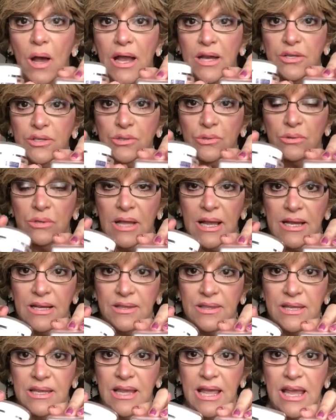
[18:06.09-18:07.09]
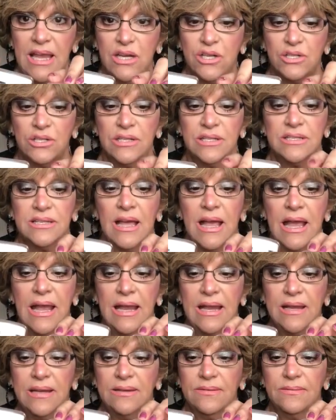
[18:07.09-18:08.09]
I do like the Ageless.
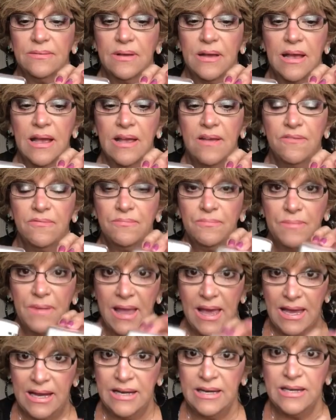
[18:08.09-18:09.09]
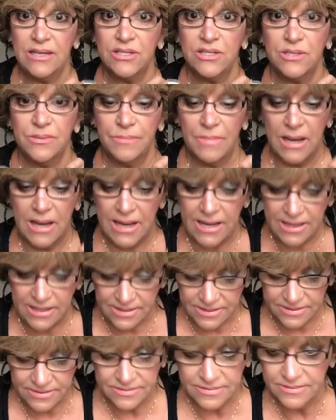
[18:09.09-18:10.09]
I've added it to my
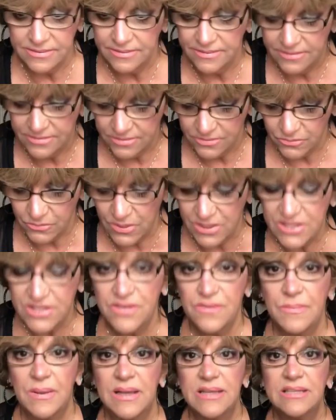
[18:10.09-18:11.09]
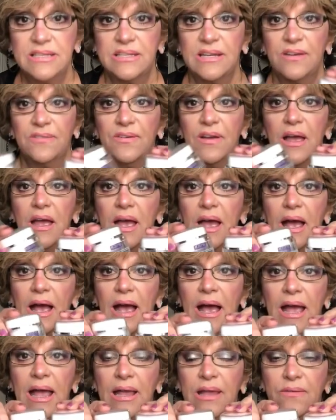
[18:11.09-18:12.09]
rest of my stuff.
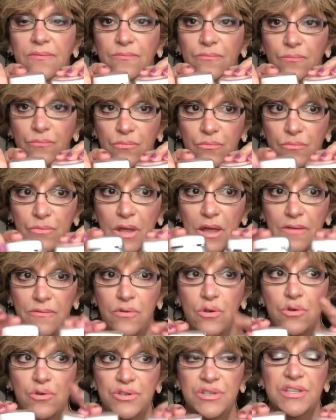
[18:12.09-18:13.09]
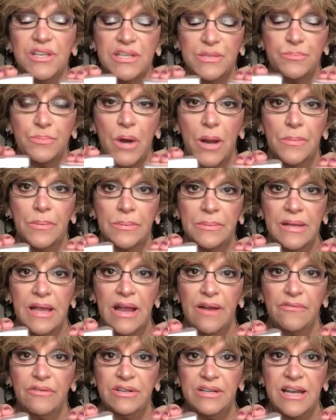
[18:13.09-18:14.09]
I have used this probably
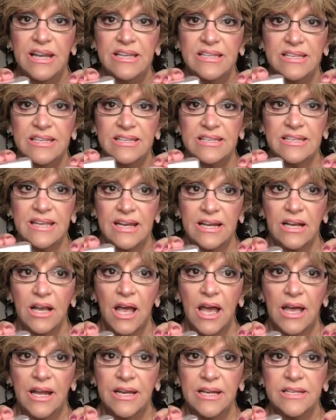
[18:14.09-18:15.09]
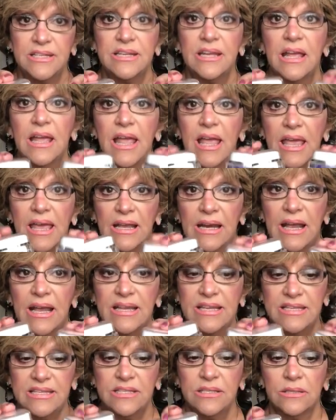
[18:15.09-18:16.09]
every day since I got it, and
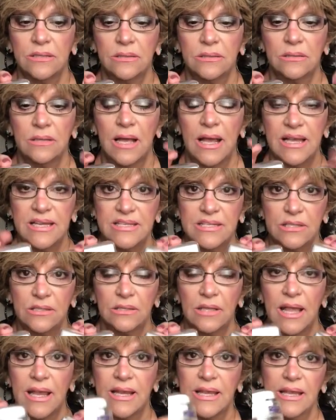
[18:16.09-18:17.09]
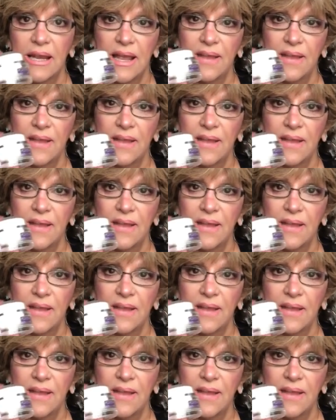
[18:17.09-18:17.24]
I still like it.